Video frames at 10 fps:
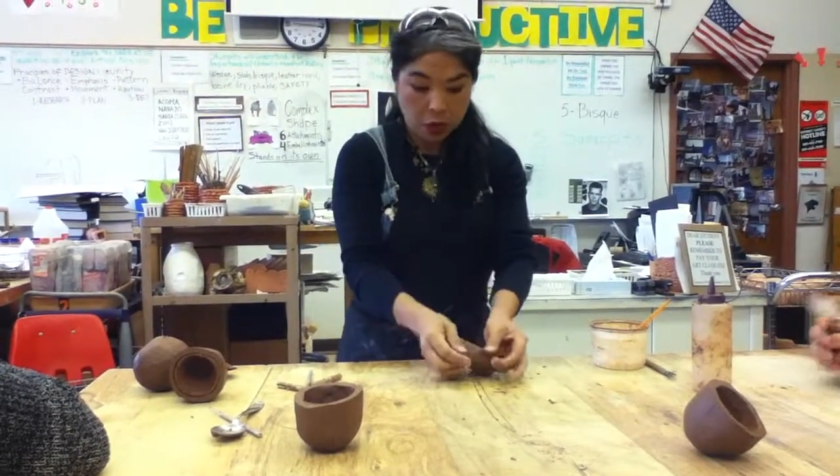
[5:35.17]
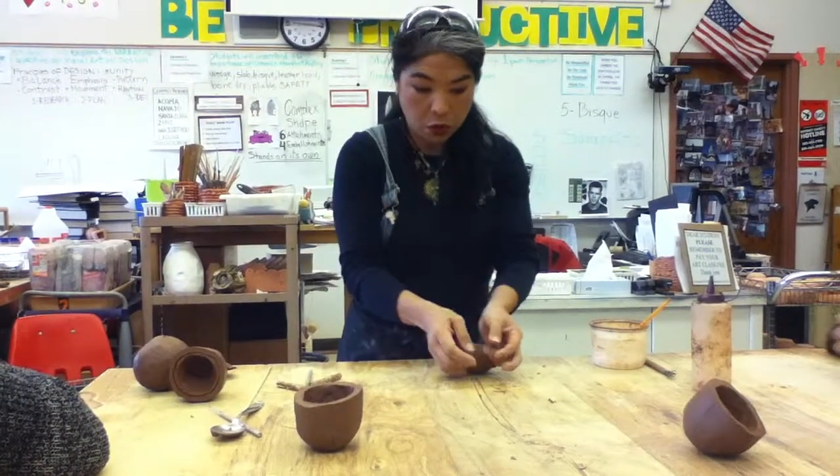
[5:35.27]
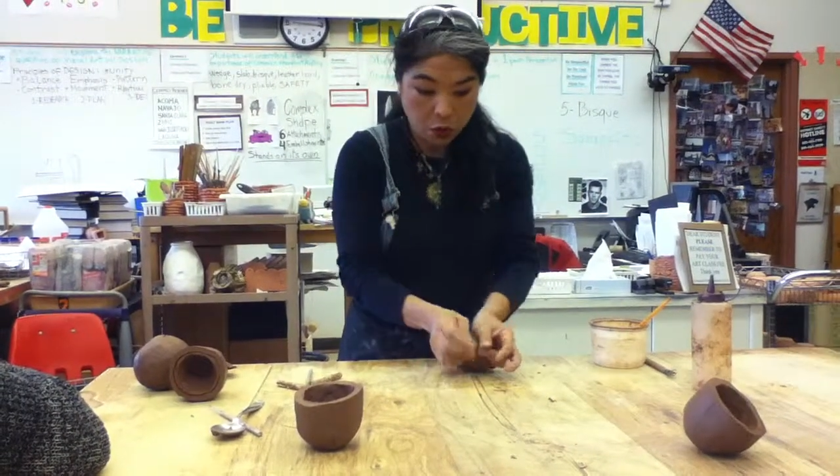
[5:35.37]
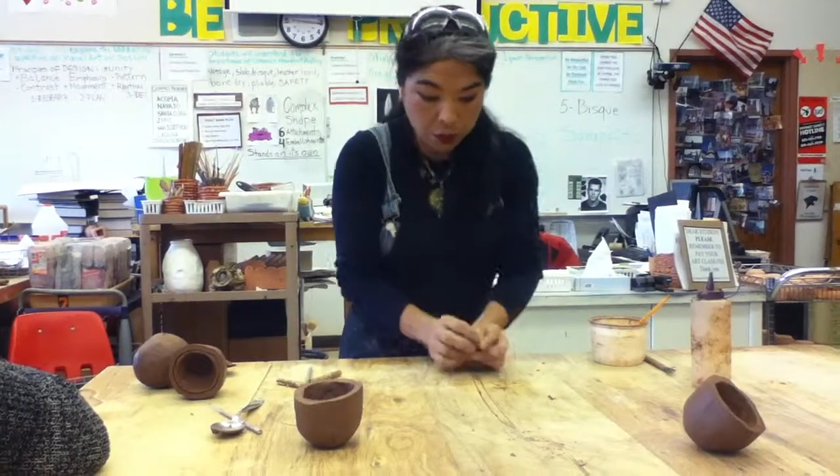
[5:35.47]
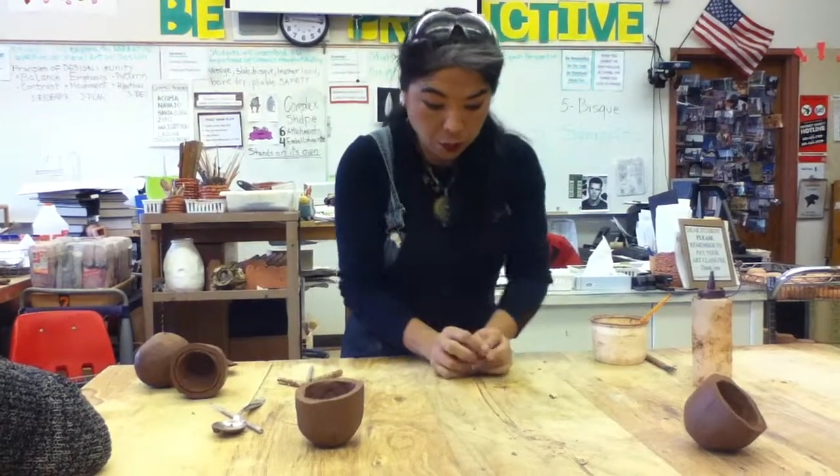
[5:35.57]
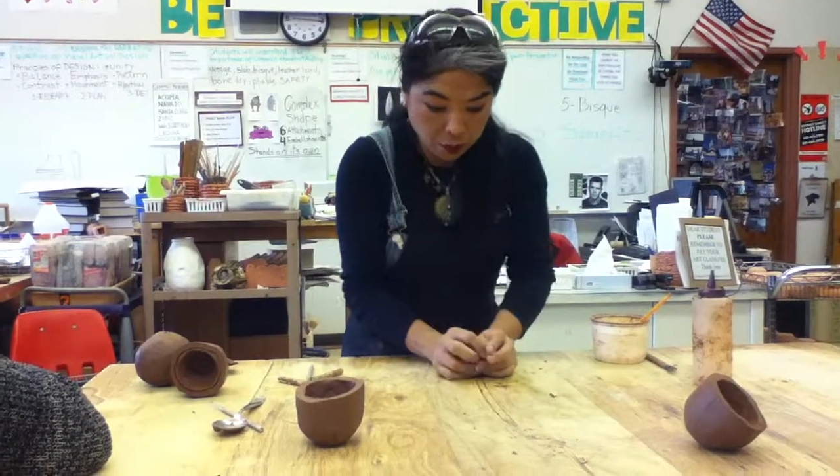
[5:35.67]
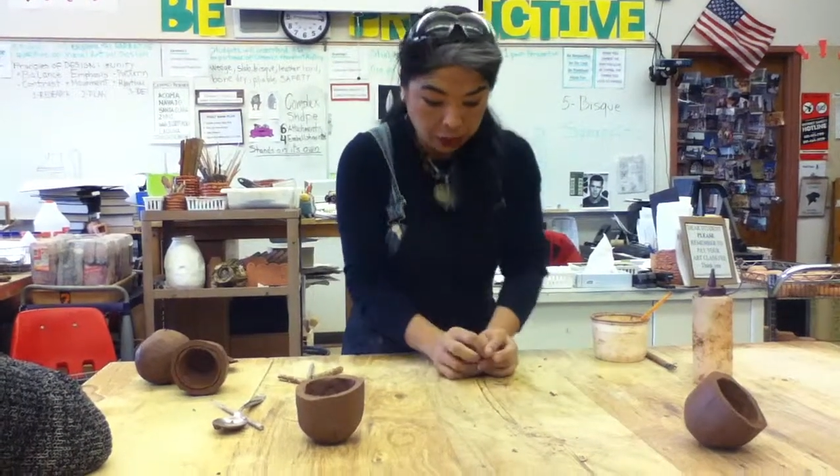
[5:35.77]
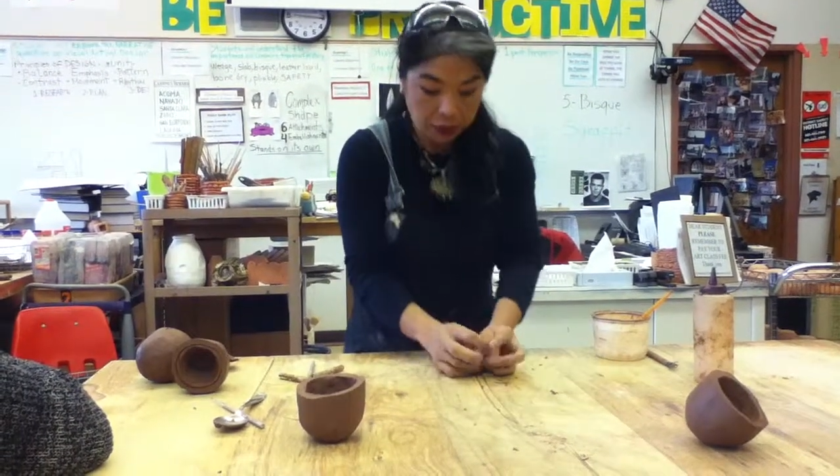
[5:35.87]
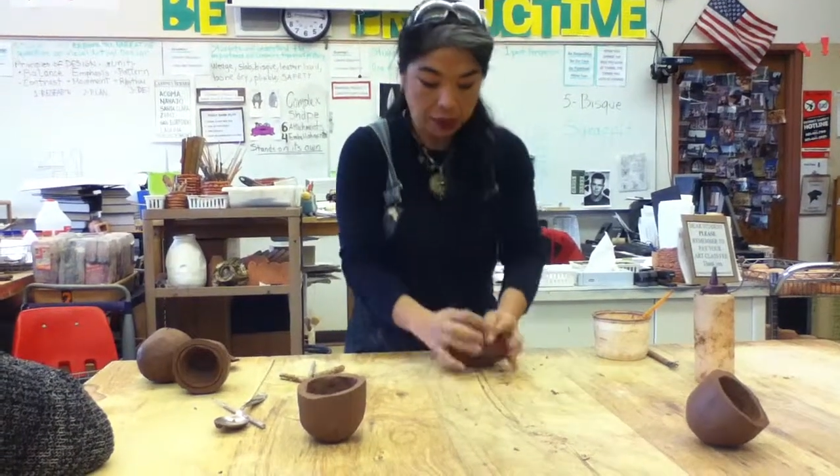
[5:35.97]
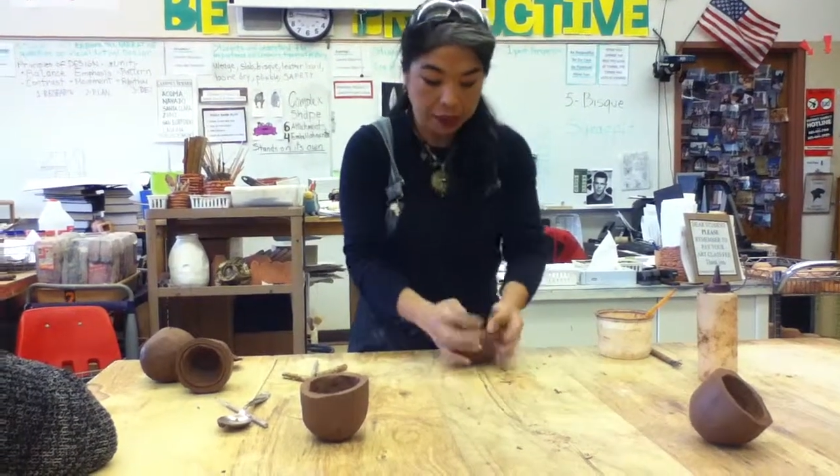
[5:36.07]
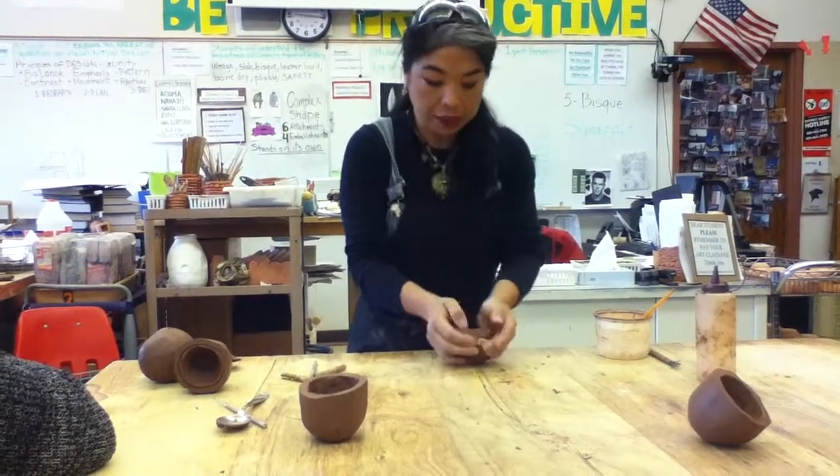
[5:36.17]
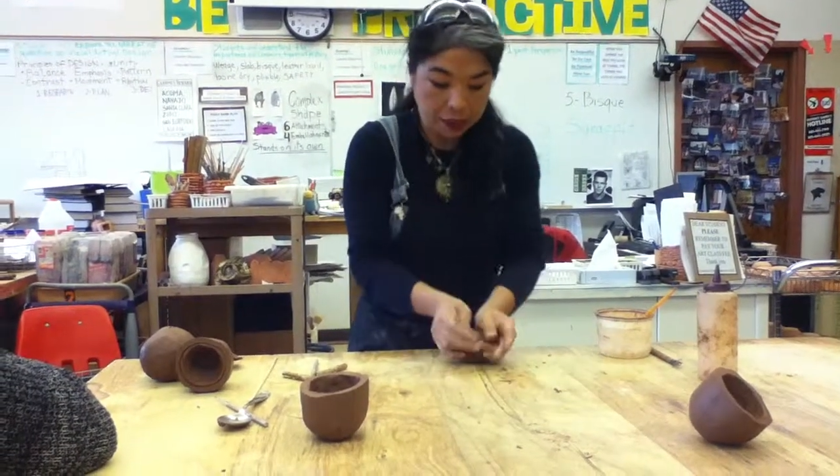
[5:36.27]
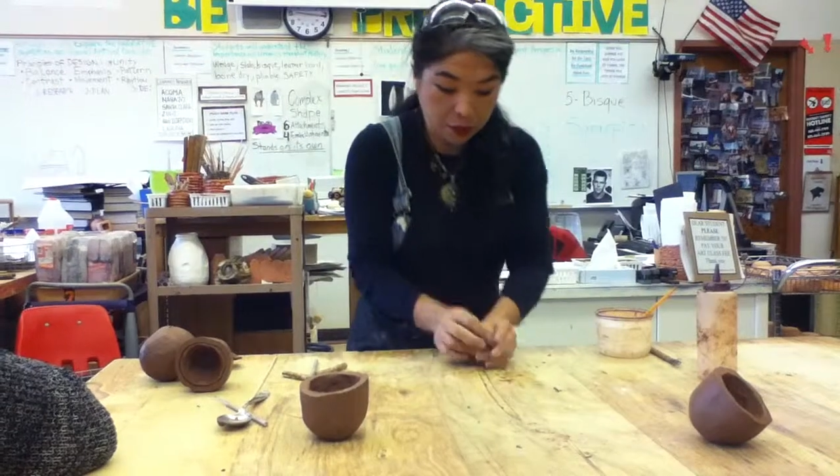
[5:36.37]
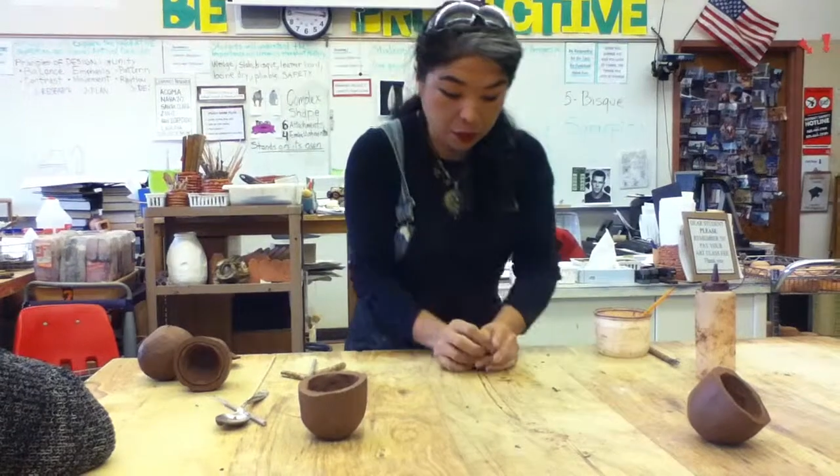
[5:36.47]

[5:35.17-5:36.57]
You want to make sure that it's a